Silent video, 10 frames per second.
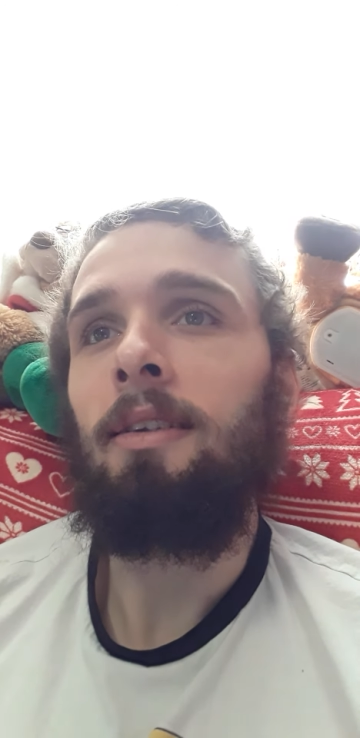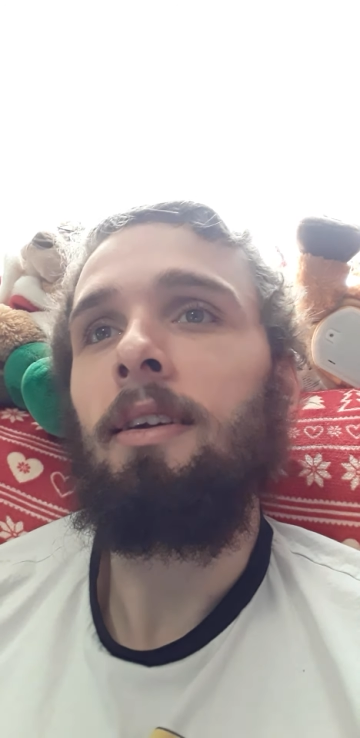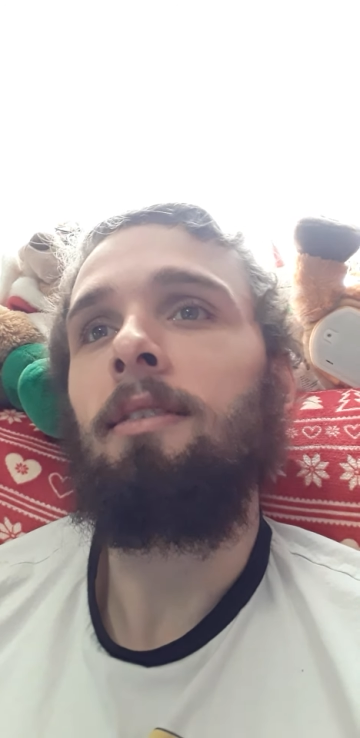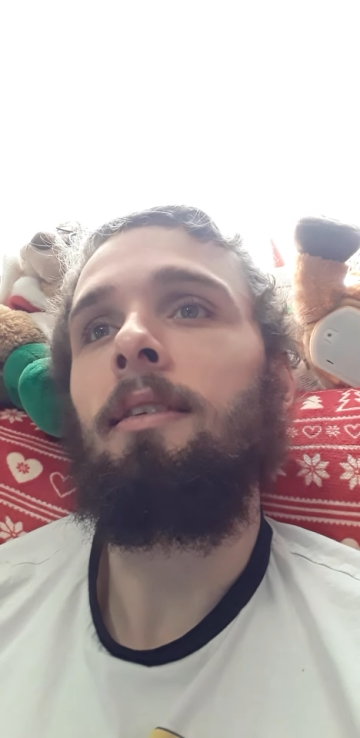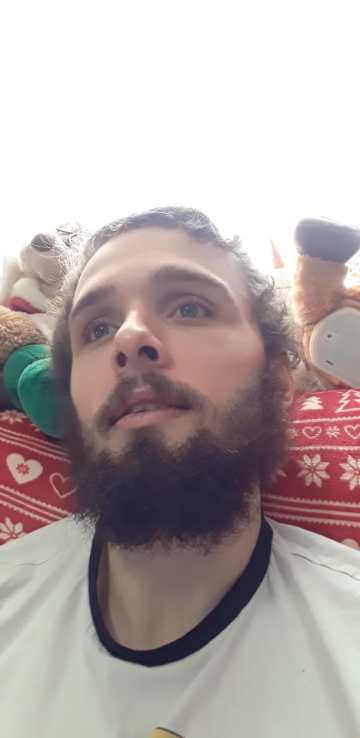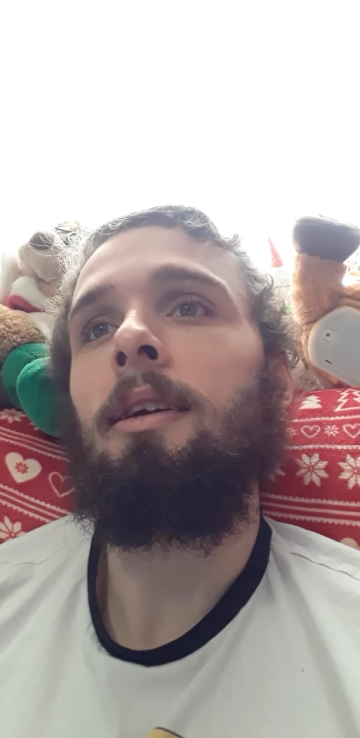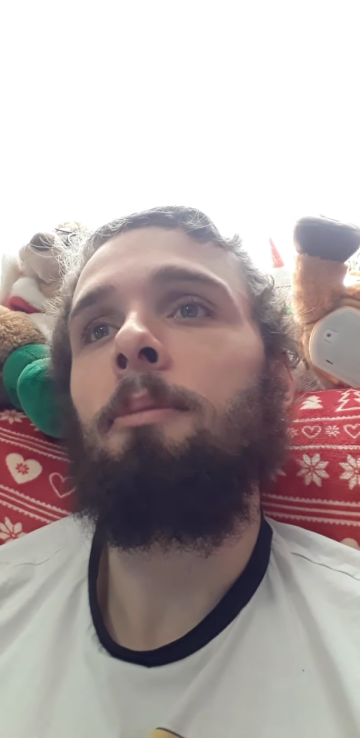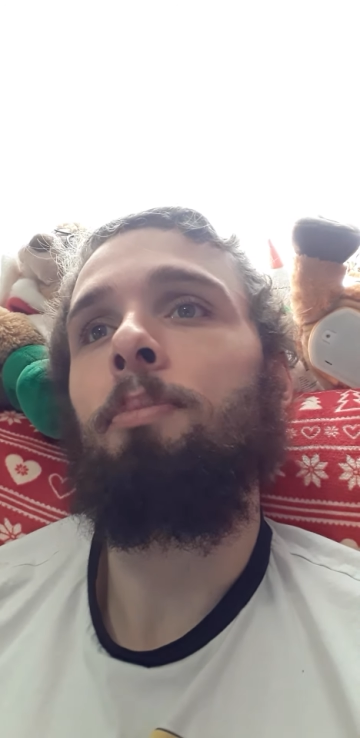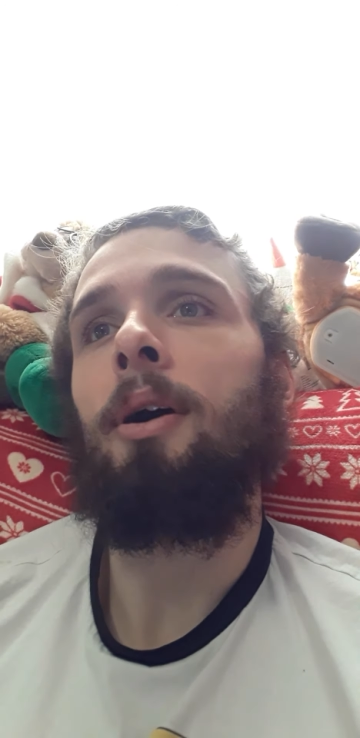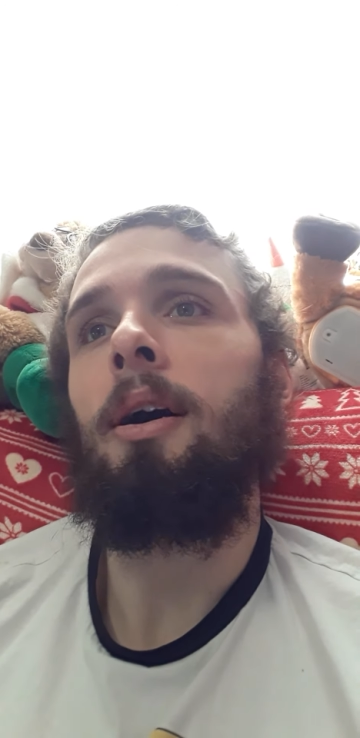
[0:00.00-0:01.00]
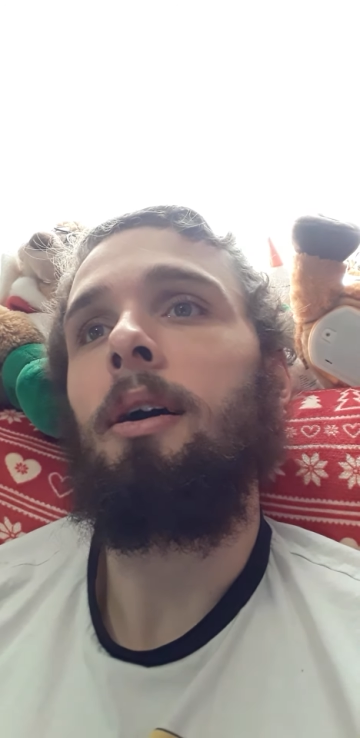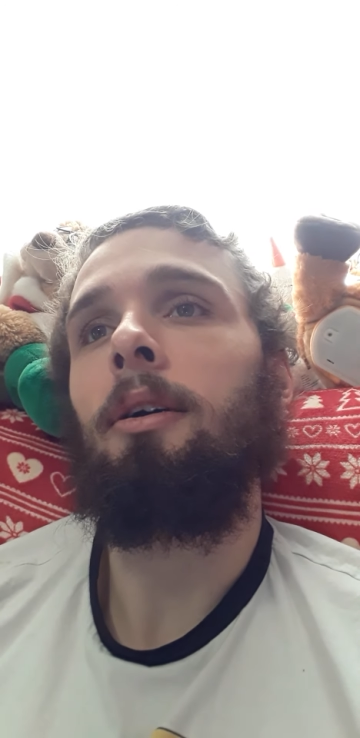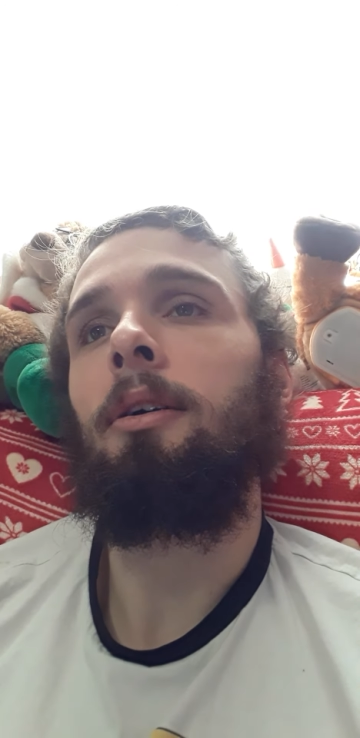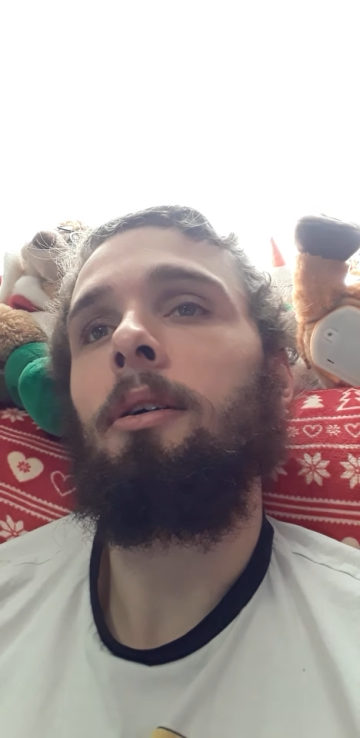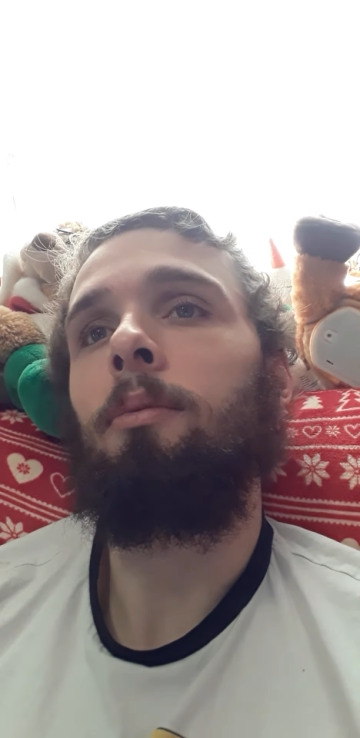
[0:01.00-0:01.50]
there's a theme
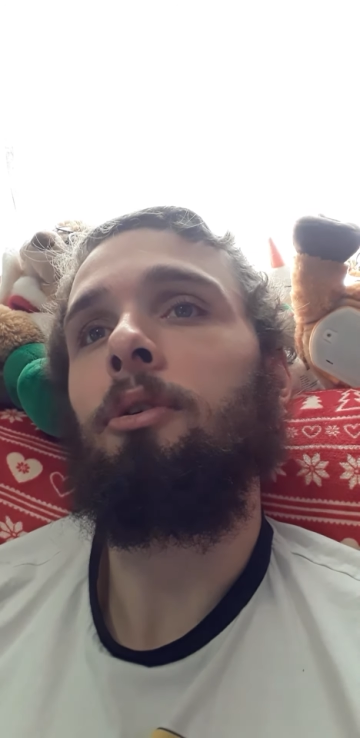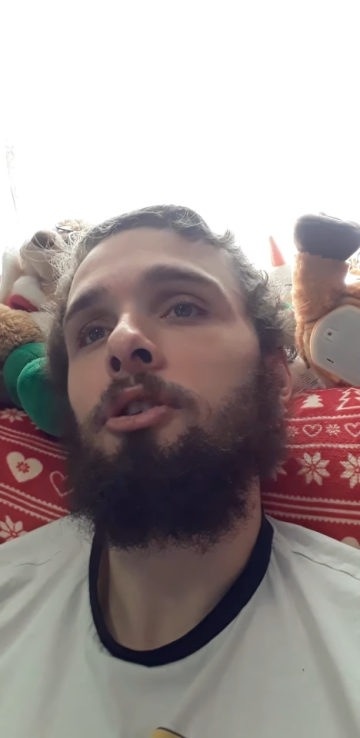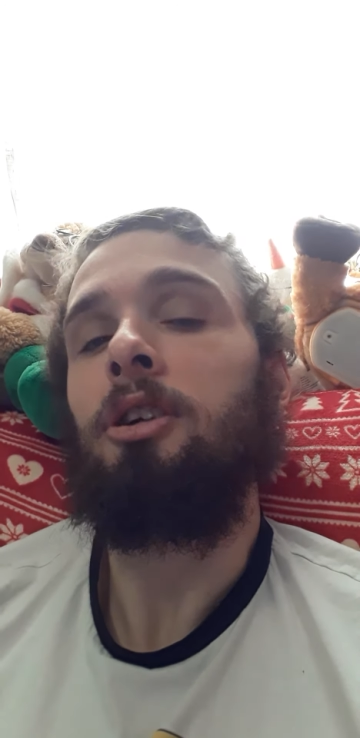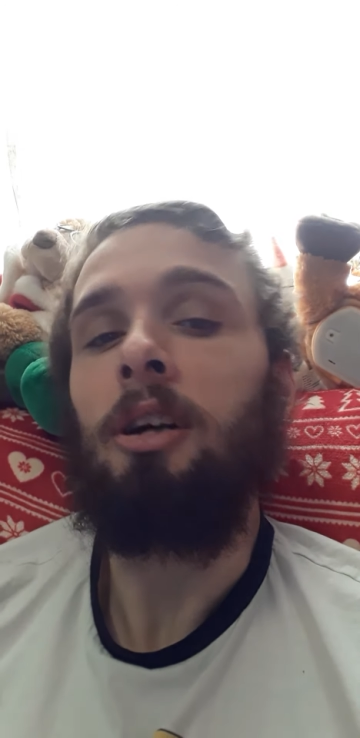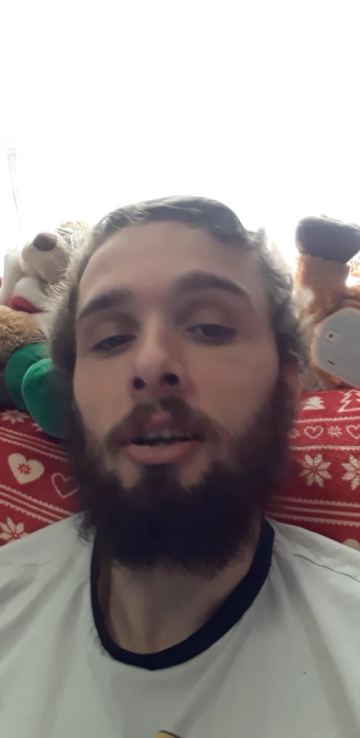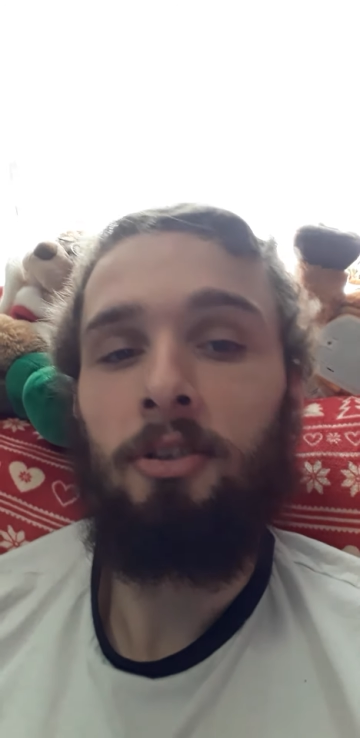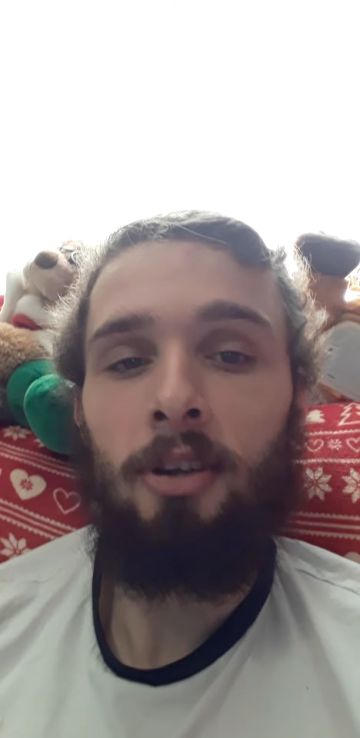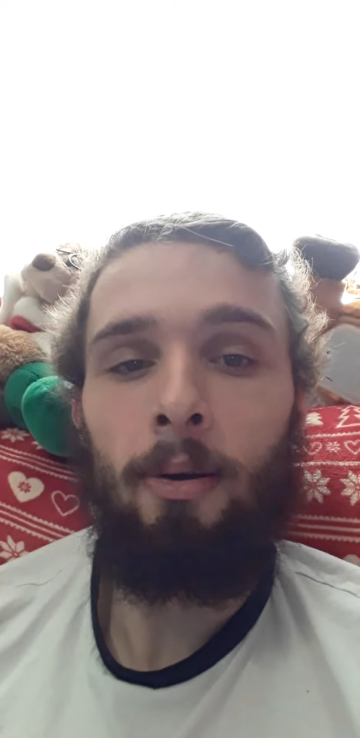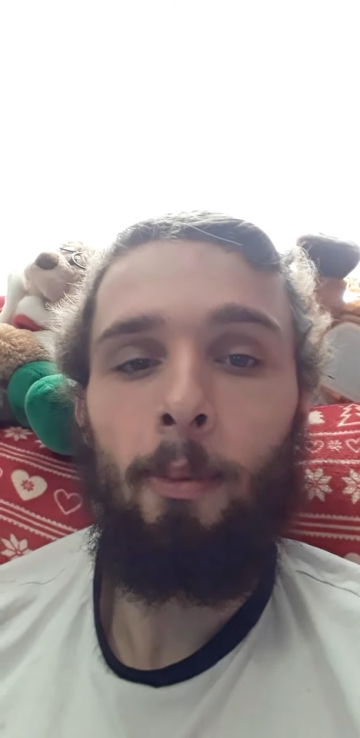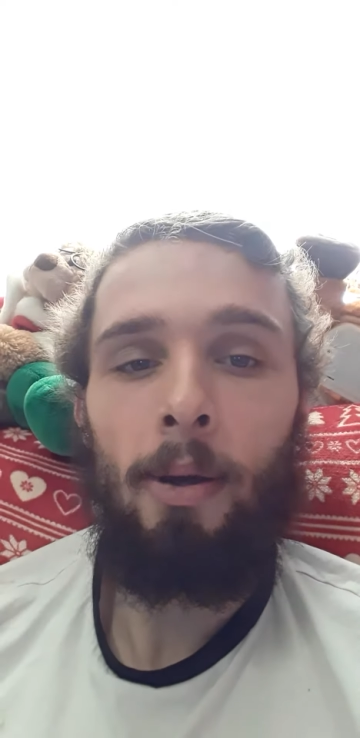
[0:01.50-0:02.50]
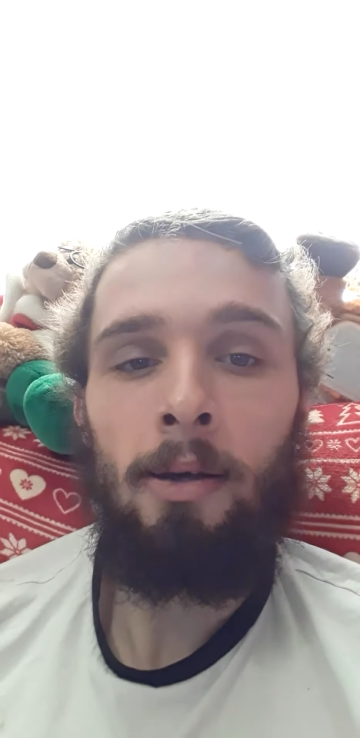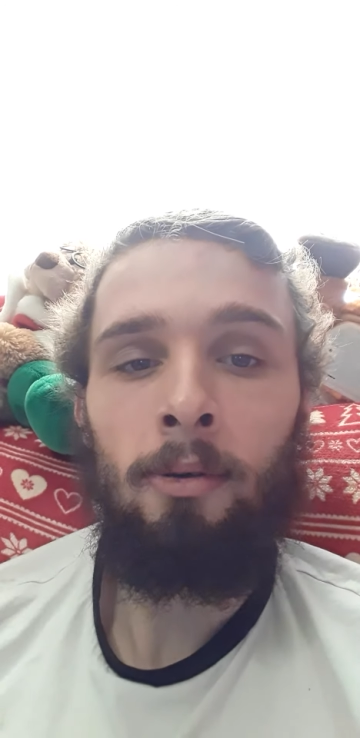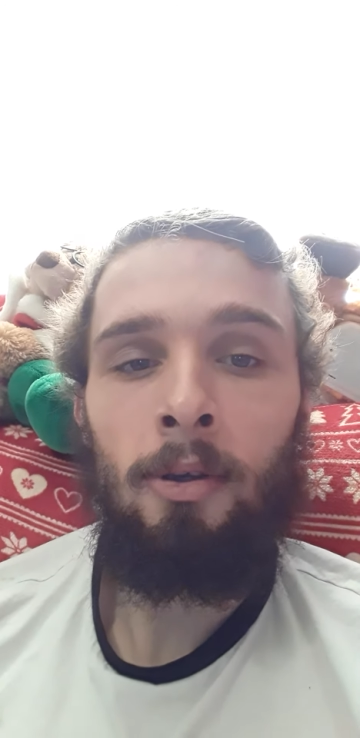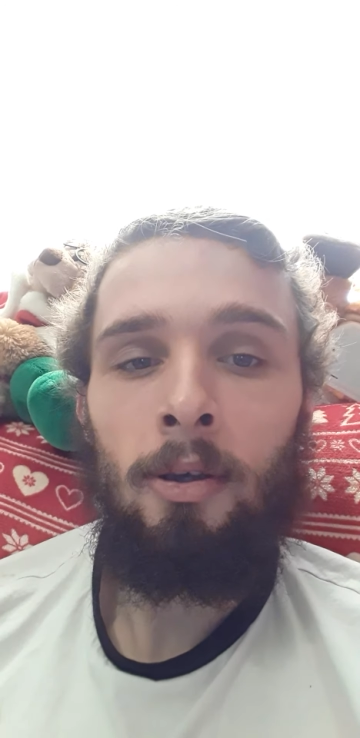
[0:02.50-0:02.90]
park which you guys know about,